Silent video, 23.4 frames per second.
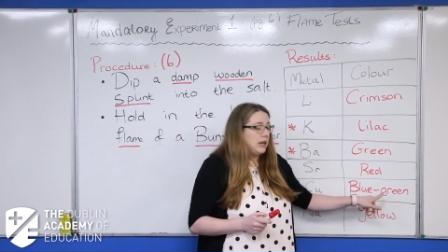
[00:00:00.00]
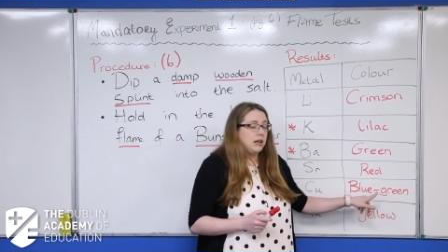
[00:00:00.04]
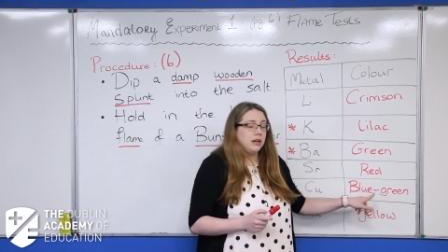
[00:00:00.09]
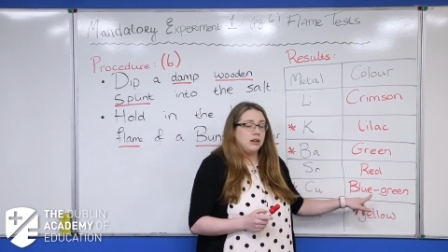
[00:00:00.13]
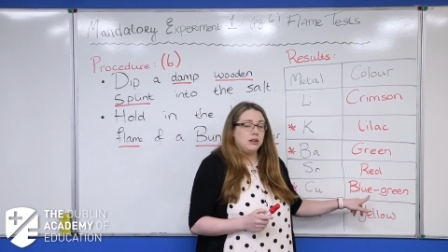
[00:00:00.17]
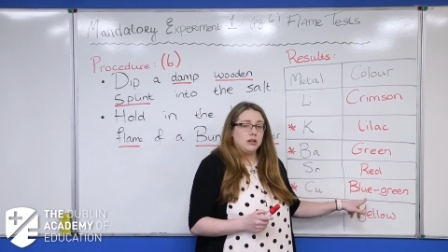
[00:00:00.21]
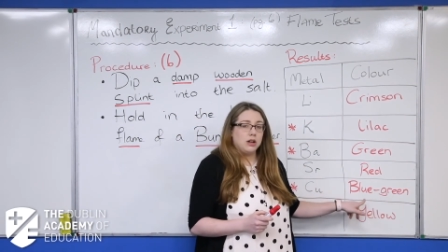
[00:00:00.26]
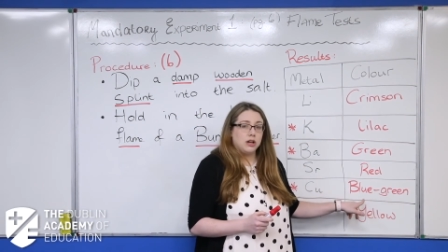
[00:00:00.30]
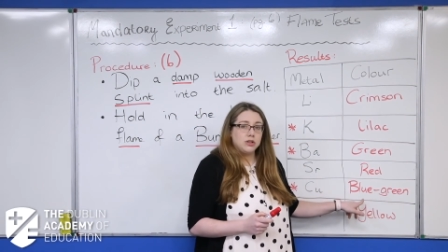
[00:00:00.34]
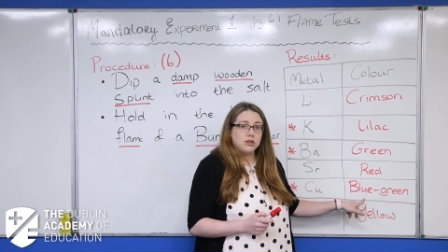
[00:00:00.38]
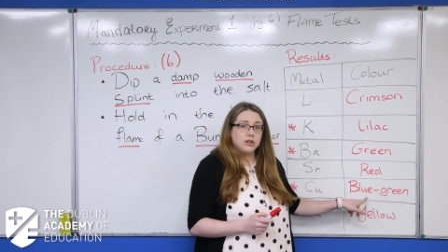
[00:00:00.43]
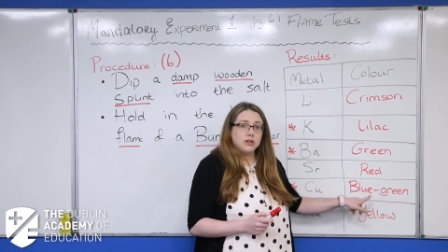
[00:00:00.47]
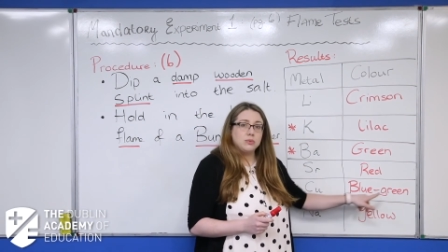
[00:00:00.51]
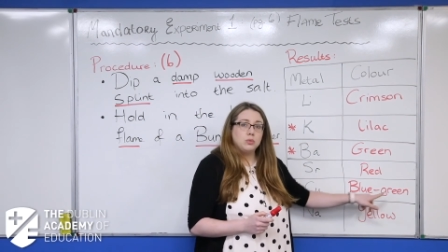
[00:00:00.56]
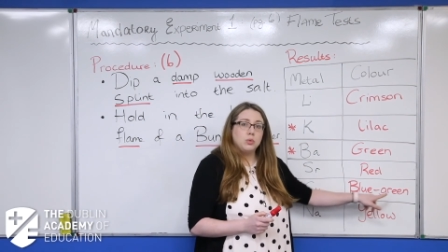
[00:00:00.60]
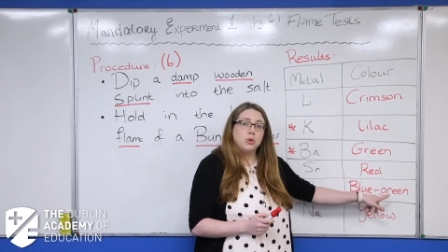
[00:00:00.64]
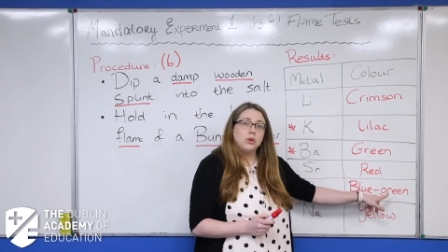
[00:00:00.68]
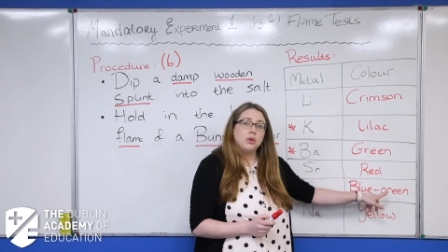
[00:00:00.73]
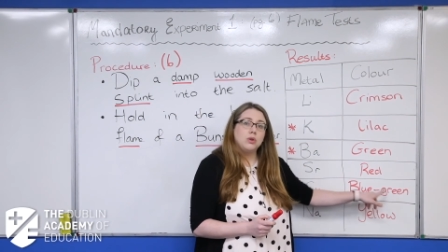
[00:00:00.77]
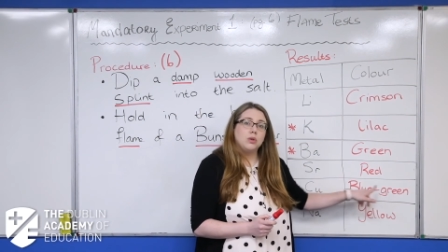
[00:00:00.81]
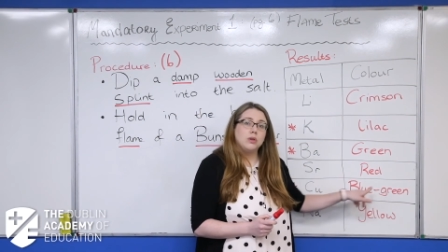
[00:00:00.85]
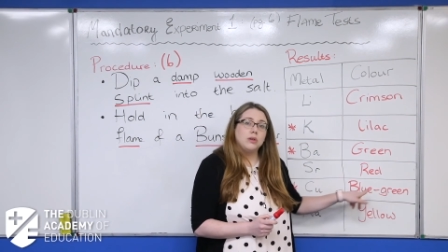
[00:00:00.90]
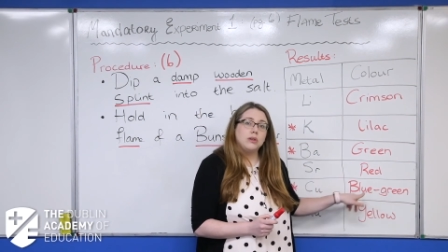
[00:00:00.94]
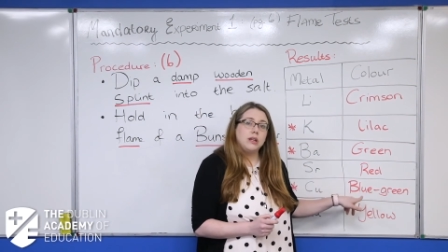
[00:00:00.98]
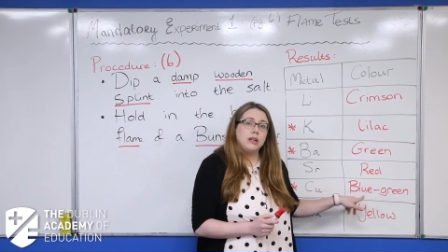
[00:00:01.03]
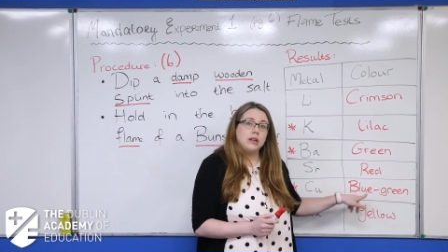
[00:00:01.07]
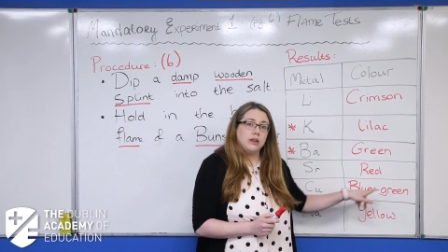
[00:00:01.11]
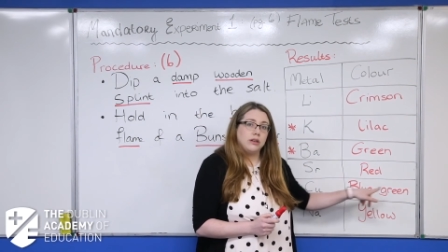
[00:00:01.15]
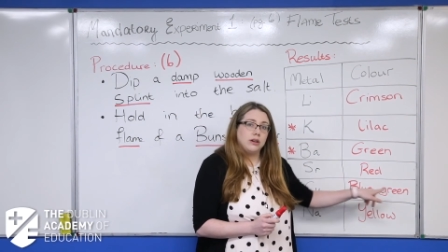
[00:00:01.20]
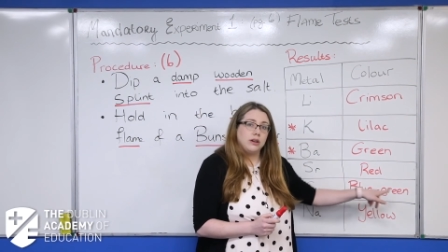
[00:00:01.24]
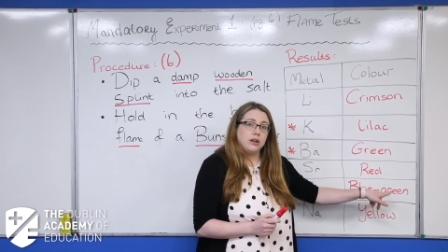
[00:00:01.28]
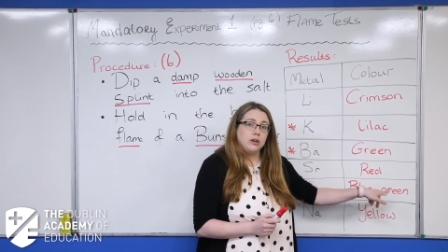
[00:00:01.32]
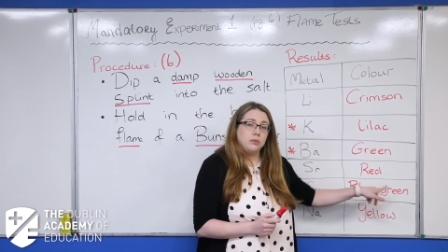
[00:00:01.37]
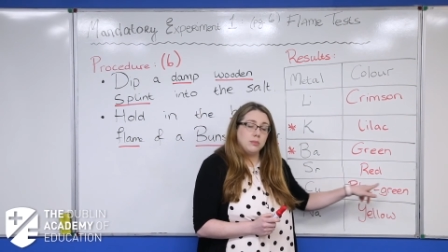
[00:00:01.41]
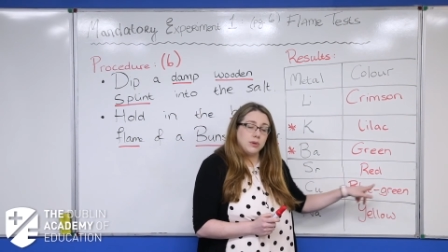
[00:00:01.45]
not just one or the
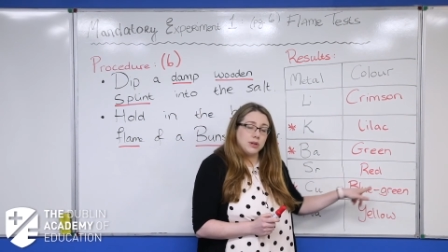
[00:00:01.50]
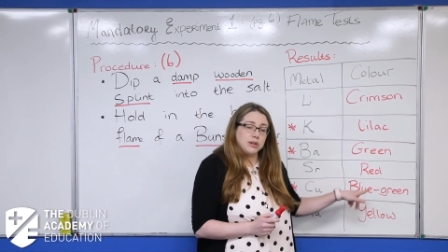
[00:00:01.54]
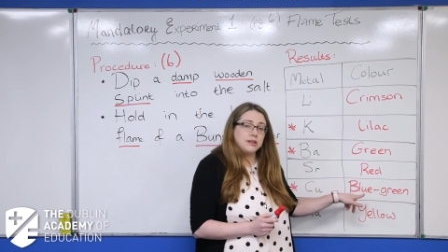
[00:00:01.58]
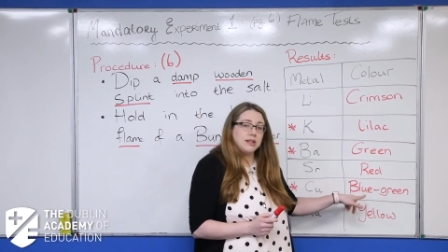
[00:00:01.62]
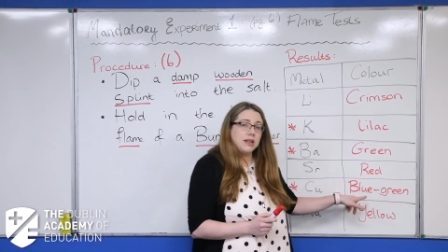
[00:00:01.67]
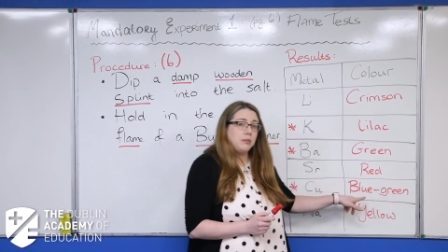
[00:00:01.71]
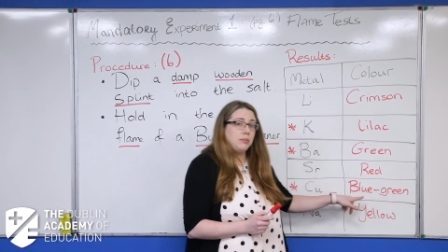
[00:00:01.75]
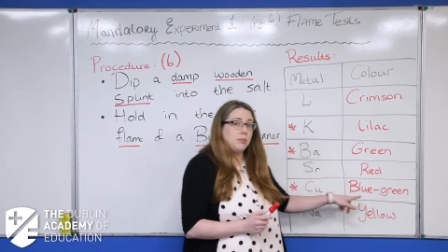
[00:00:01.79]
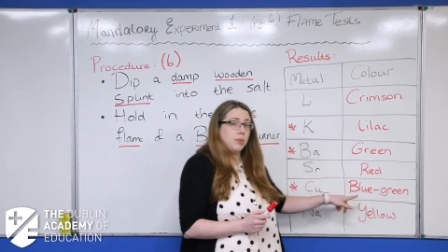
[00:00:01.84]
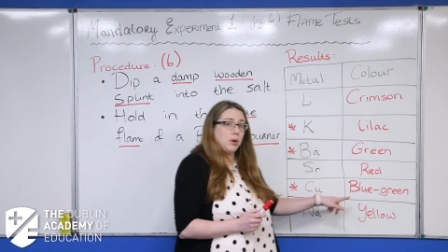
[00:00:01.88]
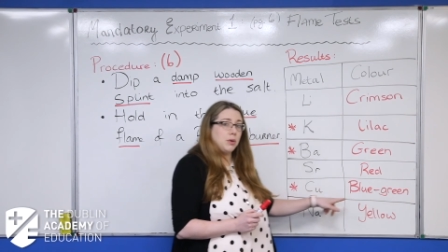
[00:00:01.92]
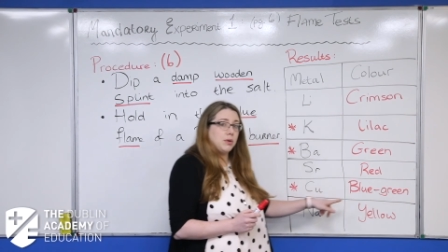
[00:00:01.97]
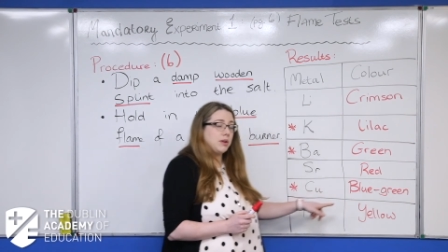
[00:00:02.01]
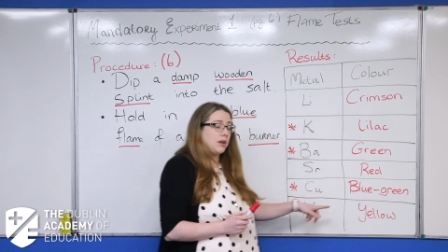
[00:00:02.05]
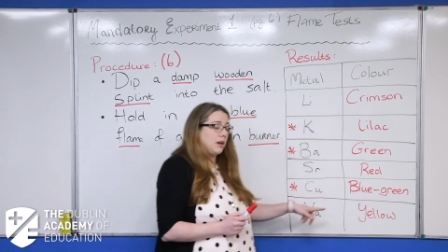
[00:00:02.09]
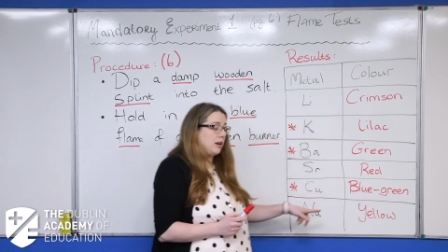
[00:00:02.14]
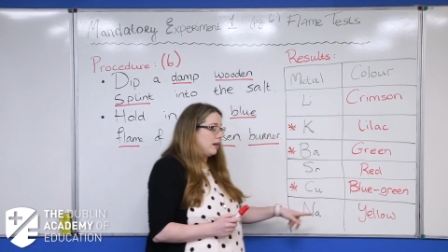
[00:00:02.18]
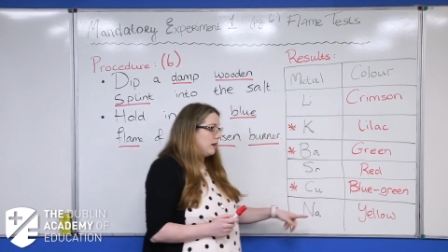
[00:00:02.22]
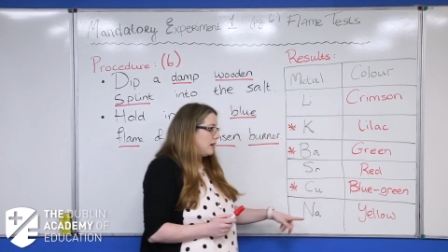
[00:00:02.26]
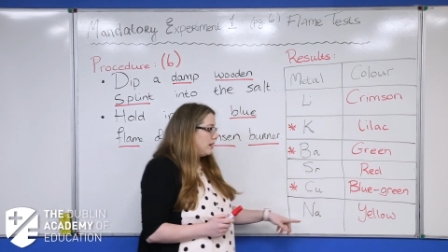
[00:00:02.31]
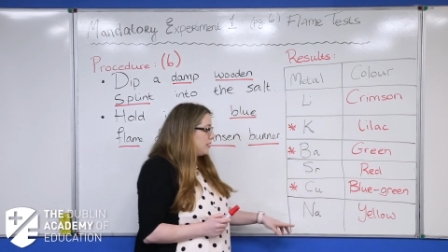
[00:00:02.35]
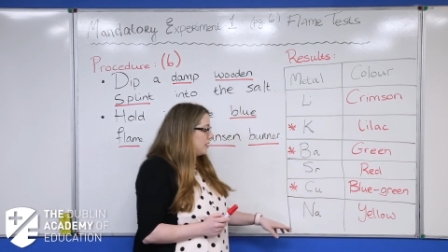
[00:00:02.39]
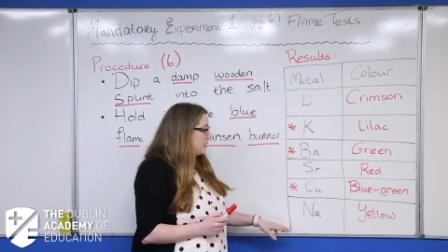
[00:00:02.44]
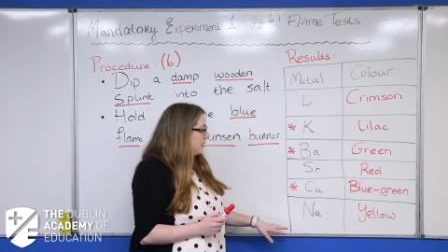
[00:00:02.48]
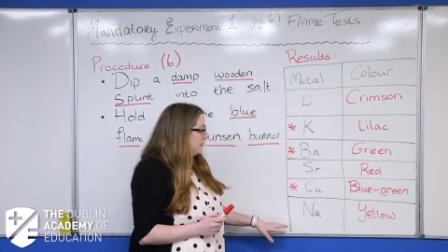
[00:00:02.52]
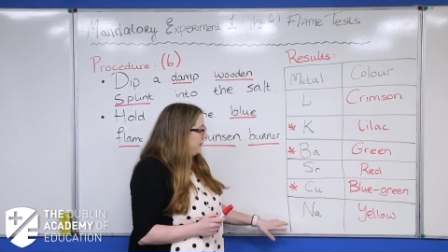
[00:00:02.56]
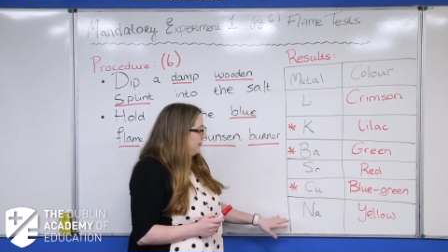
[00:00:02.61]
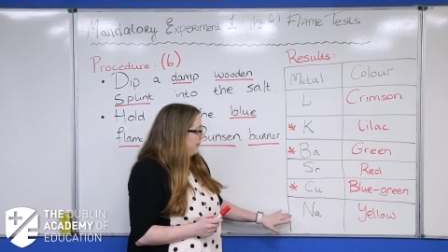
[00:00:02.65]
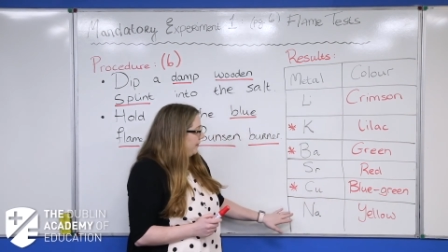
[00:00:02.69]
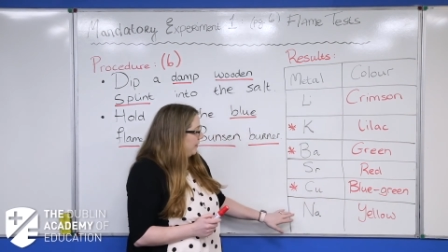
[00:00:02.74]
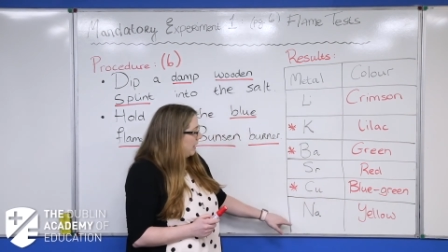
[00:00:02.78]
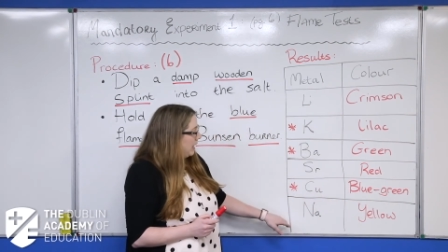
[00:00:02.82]
other. You must say both colours.